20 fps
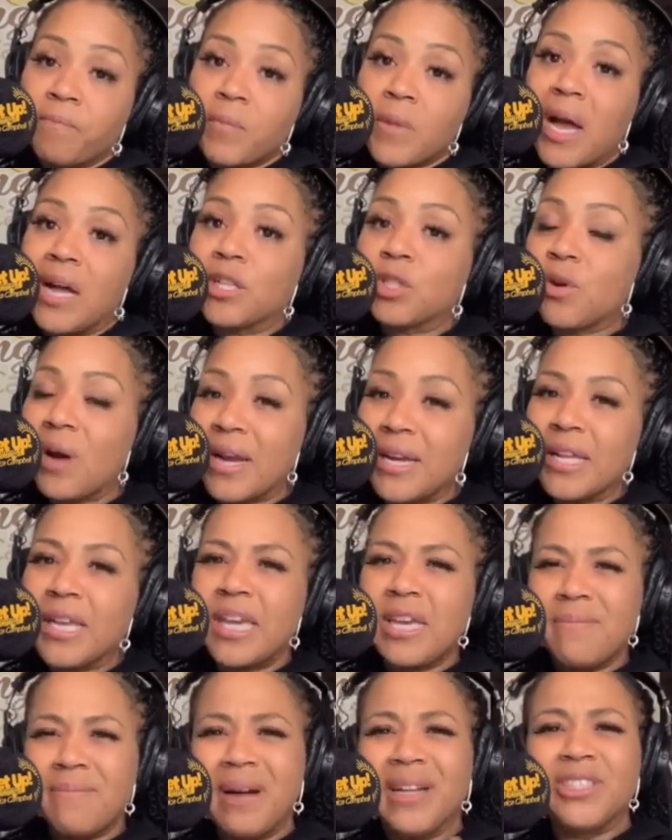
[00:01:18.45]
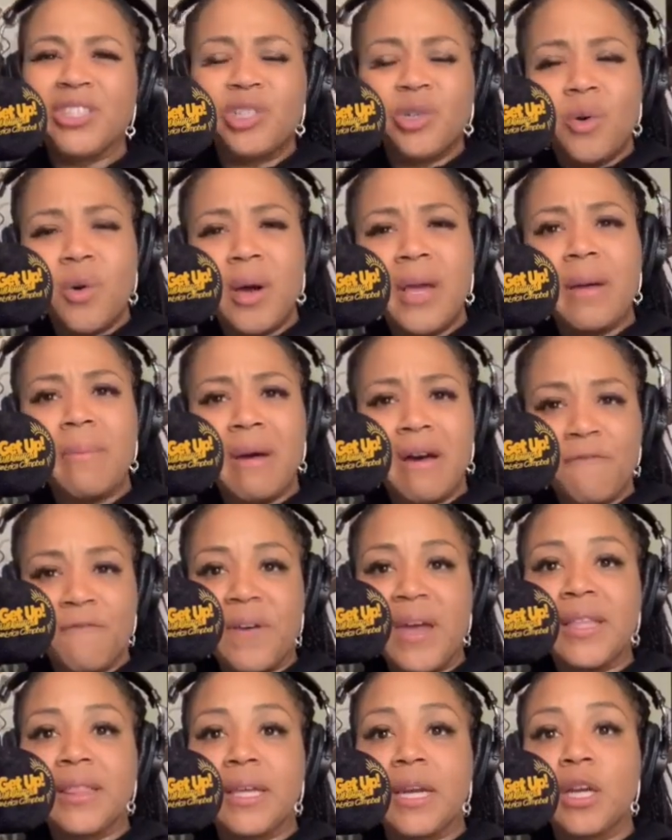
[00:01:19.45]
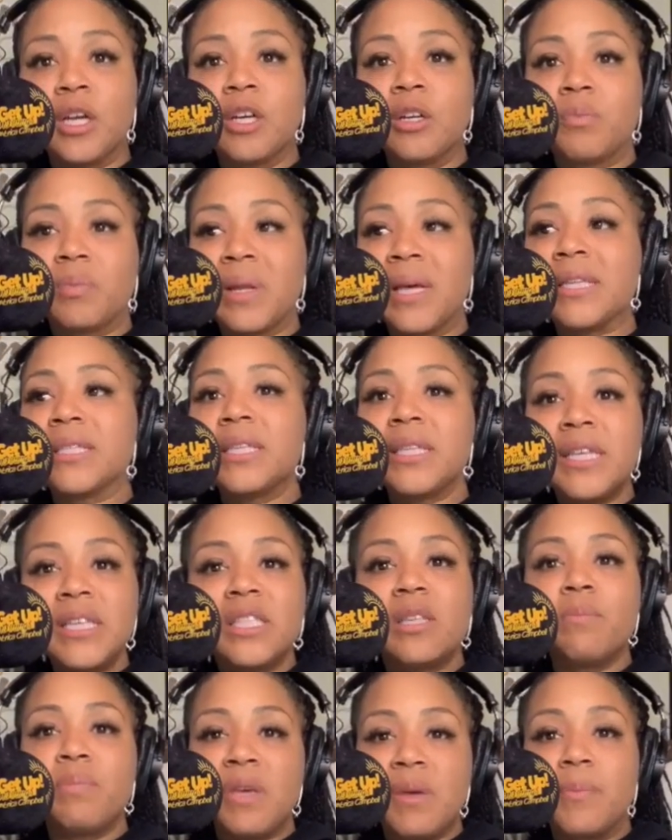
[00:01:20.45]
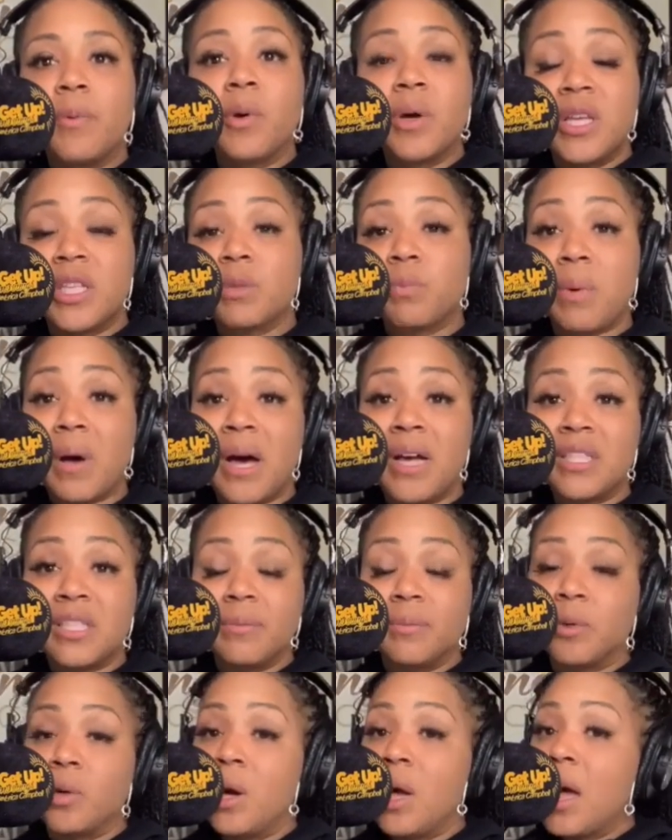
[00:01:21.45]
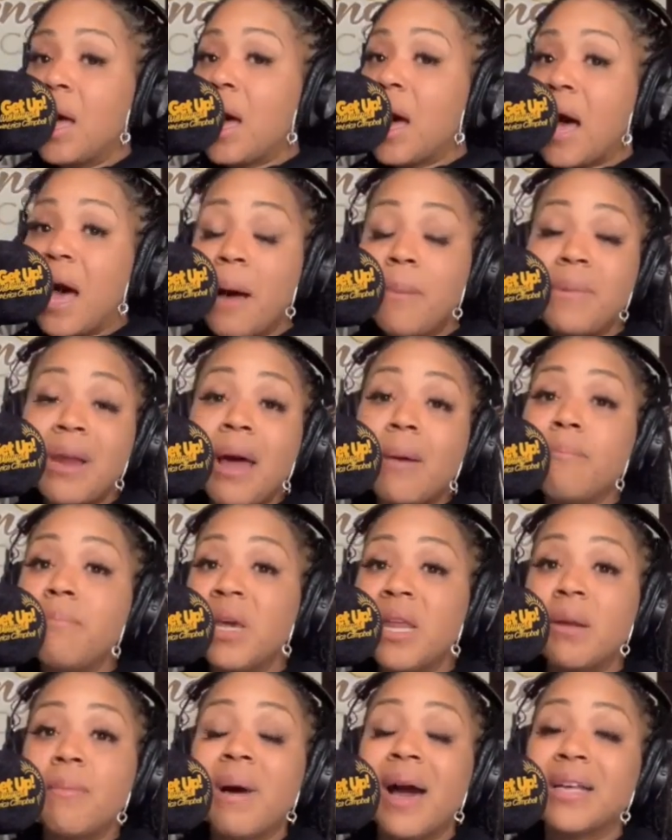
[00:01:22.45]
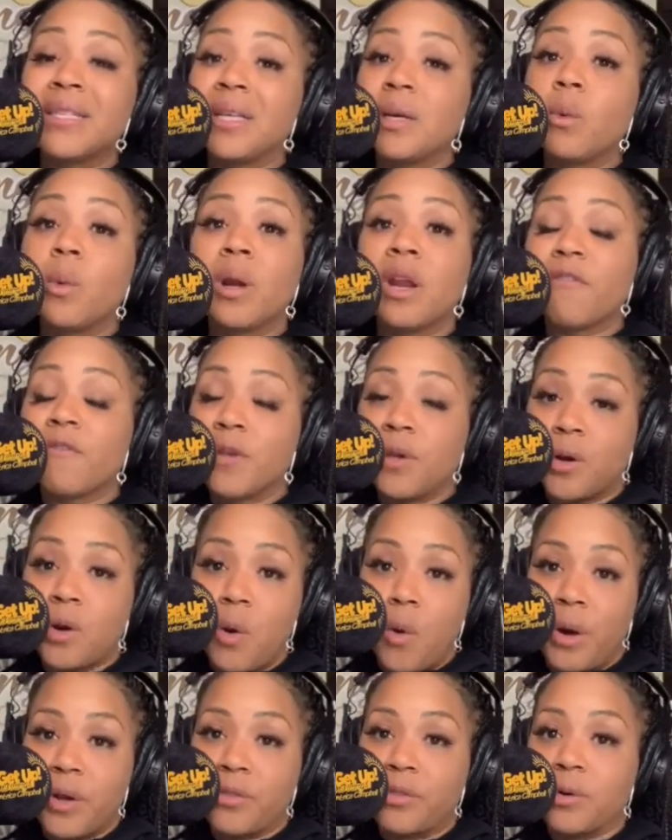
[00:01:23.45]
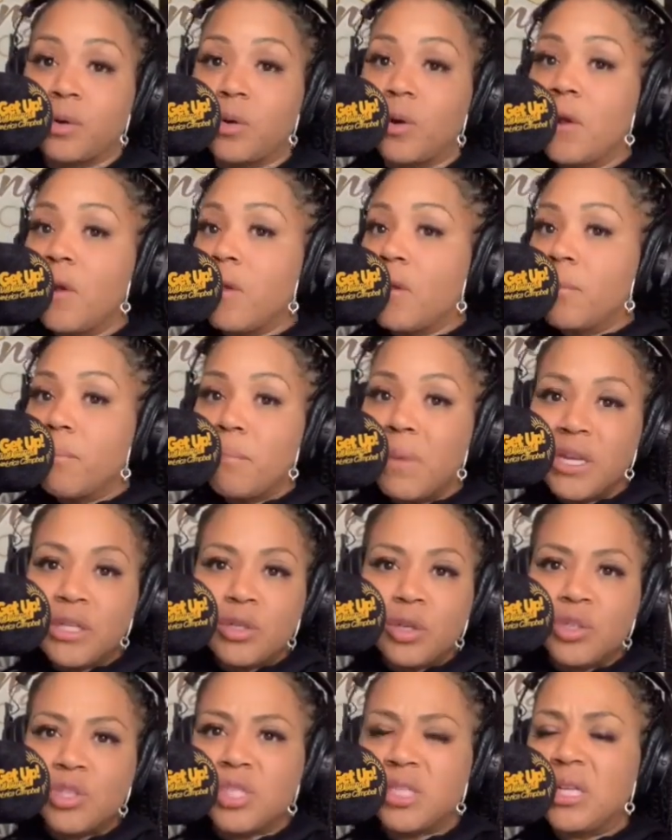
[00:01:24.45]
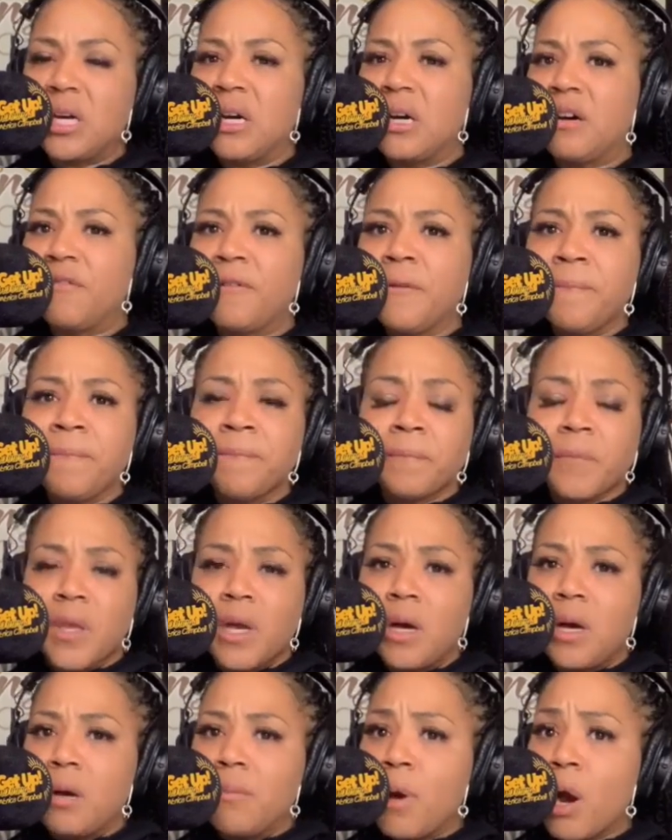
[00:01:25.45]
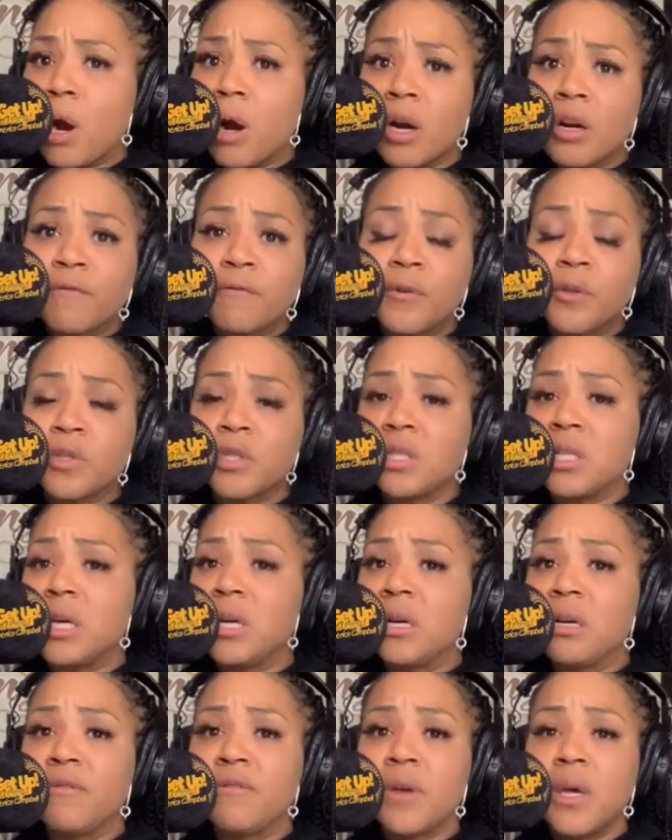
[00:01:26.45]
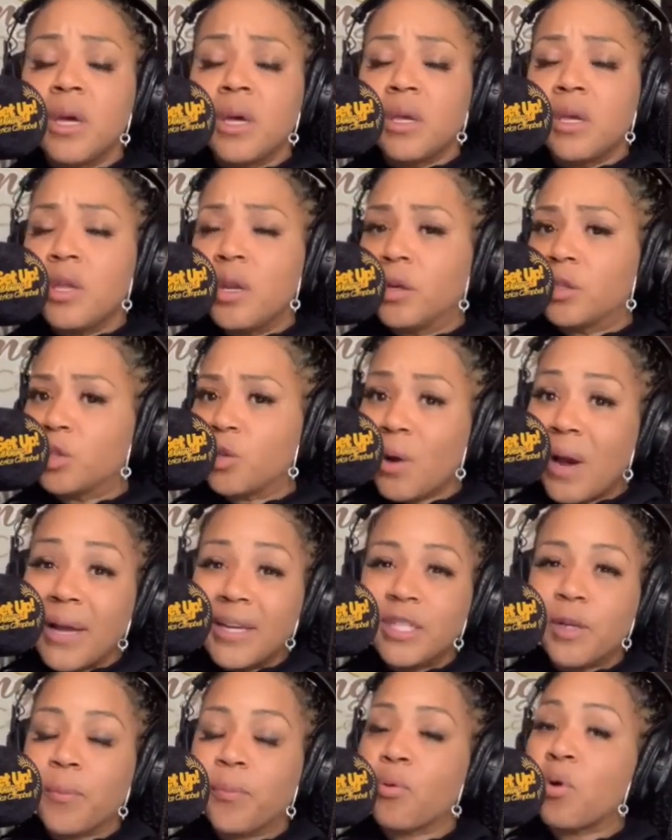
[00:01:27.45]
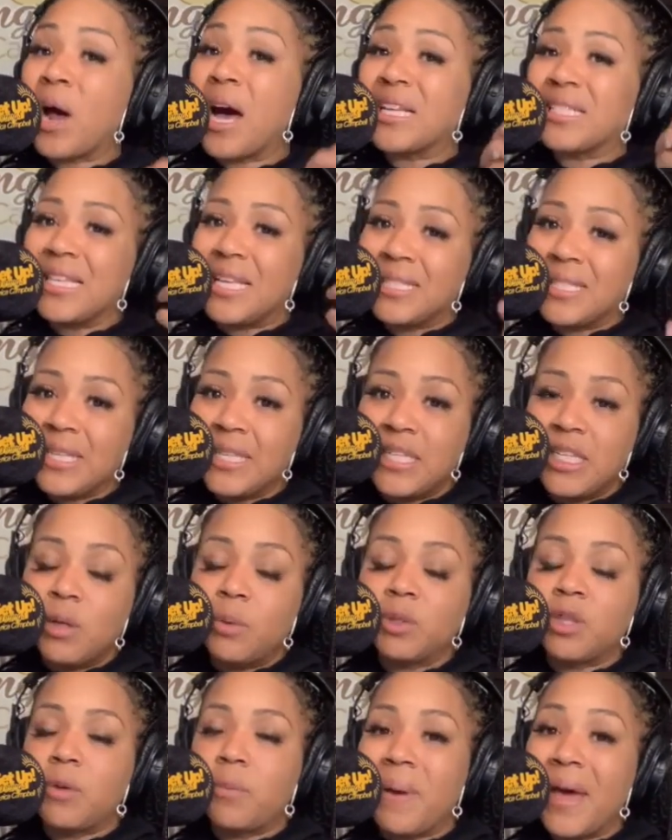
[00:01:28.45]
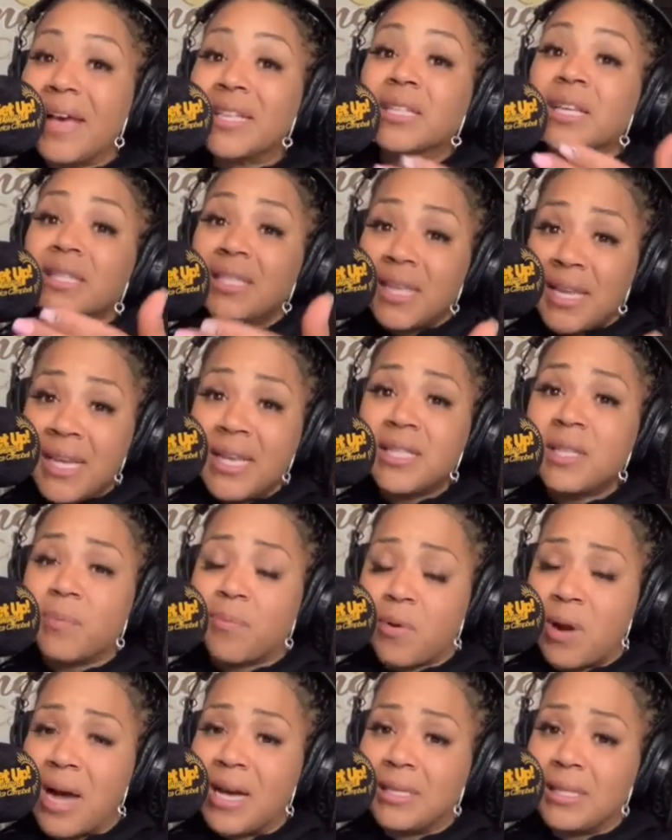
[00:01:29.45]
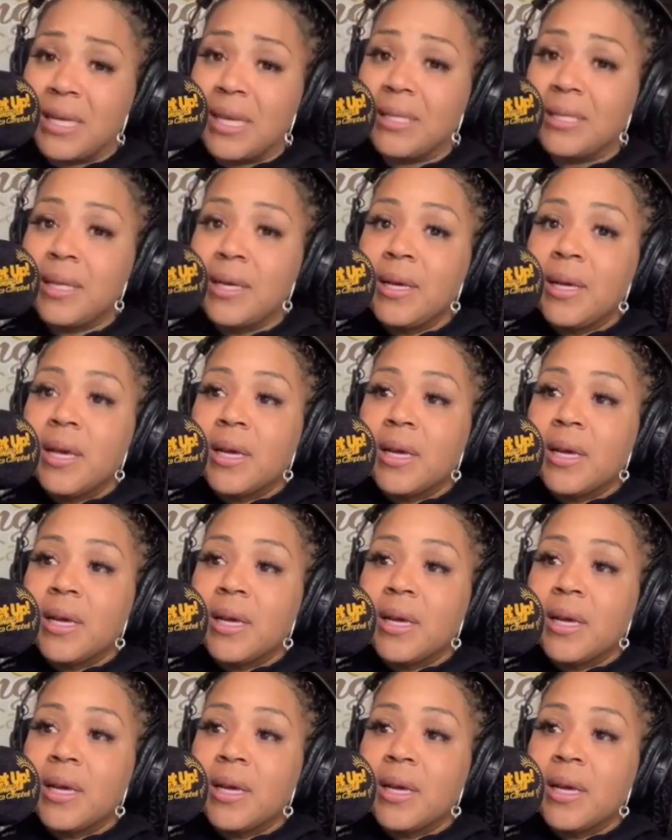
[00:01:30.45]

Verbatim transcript: I tried to keep my joy and my faith in a good place. Listen, people, it's possible. I'm not minimizing whatever you're going through mental stuff, um, hurtful stuff, you know, trying to process and deal with the past because it is a process.